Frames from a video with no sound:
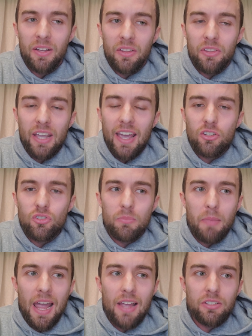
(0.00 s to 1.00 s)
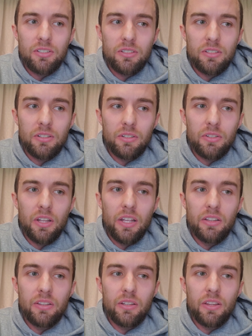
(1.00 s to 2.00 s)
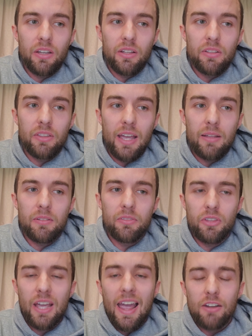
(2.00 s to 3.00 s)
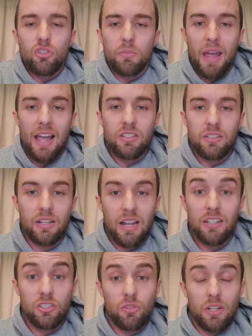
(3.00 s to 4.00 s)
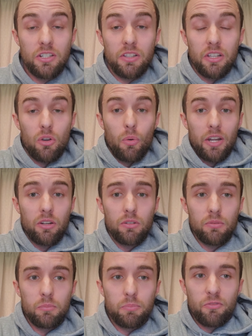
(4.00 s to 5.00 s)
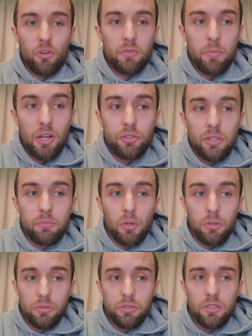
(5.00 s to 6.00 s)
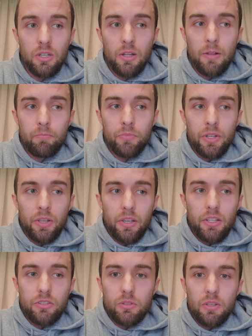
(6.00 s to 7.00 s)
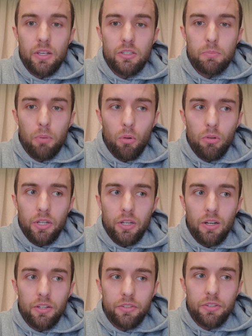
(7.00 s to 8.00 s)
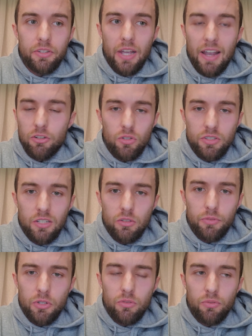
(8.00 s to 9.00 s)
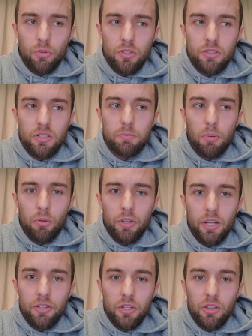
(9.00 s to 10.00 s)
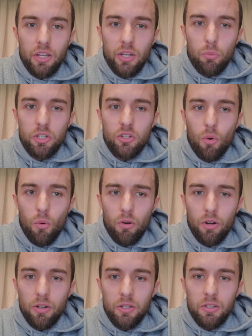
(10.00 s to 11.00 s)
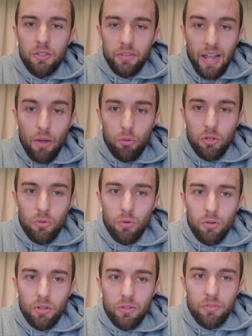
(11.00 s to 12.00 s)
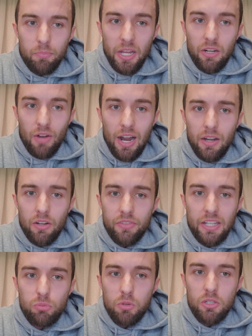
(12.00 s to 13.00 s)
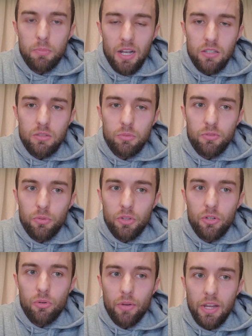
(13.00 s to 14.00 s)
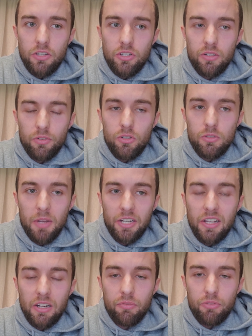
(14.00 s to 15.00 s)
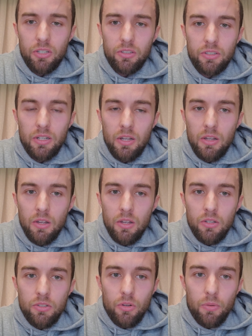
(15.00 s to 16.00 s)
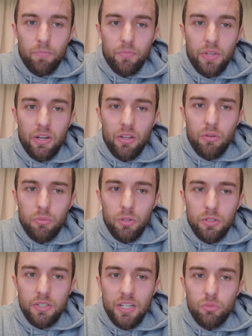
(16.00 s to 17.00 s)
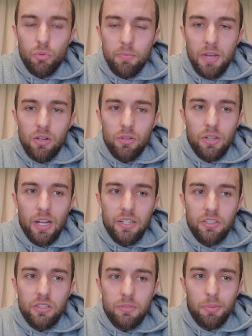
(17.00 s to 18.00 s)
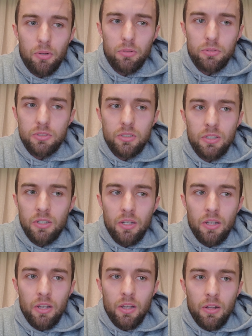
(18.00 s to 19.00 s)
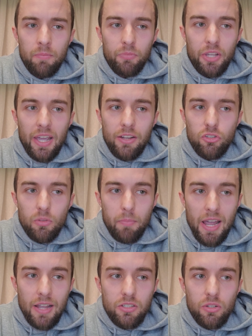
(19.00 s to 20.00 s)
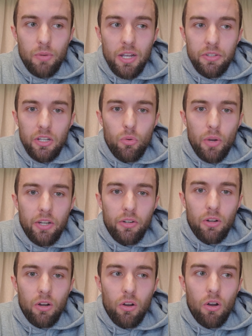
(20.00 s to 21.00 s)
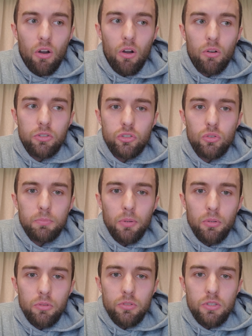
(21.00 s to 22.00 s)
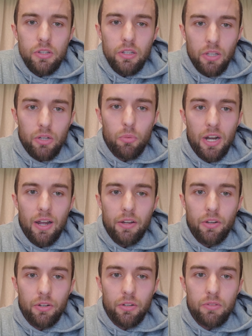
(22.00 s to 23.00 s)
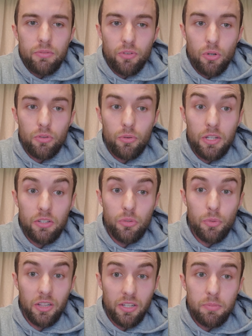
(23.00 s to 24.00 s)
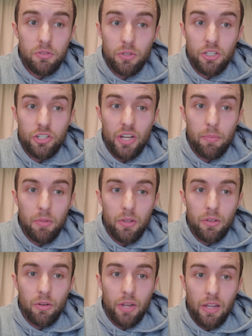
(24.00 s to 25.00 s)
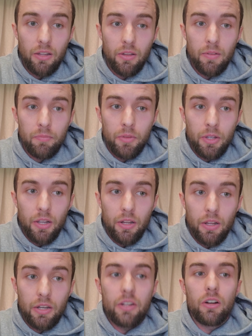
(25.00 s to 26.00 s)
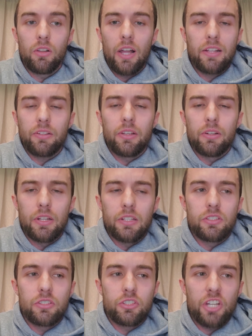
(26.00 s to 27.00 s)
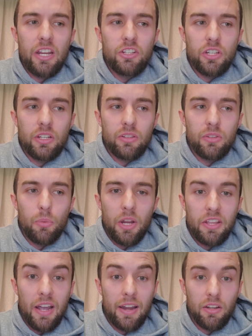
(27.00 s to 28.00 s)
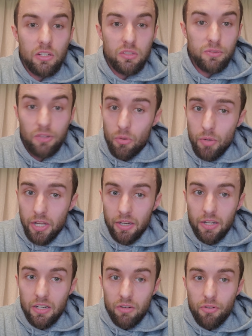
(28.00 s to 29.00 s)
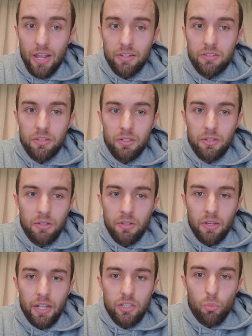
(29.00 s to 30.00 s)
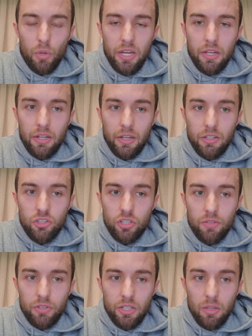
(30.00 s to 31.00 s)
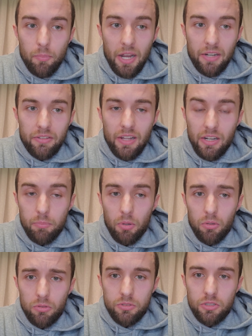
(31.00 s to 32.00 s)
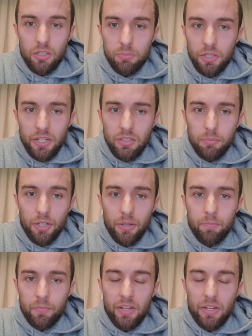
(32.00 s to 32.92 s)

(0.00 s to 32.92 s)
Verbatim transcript: The extra mass uh, in the, that, the extra mass that concentrates at the equator from the melting poles is, is pulling on the extra centrifugal force is pulling on the liquid core, the outer core made of iron that's responsible for the creation of Earth's magnetic field. So in other words, as we melt ice at the poles, the extra mass around the equator also pulls the liquid iron further into an ellipsoid shape, okay? And, and in all likelihood, it's changing the way the iron is flowing, and in effect, it's weakening and shifting the magnetic poles unpredictably.